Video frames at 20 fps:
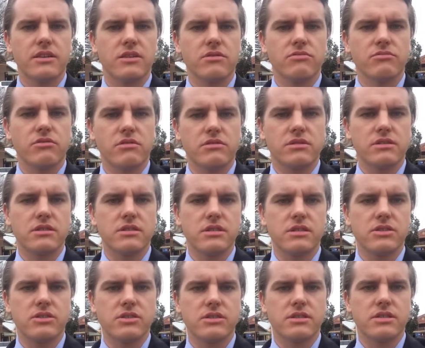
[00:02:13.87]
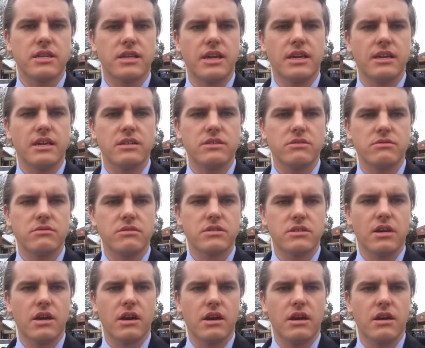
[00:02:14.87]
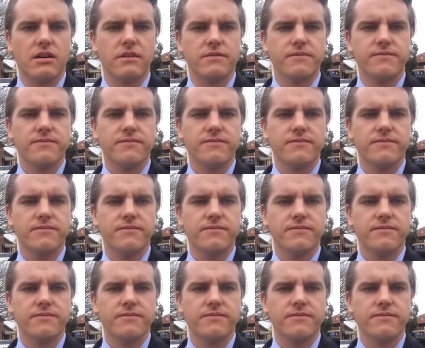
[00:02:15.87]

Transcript: the wrong decision to get into his car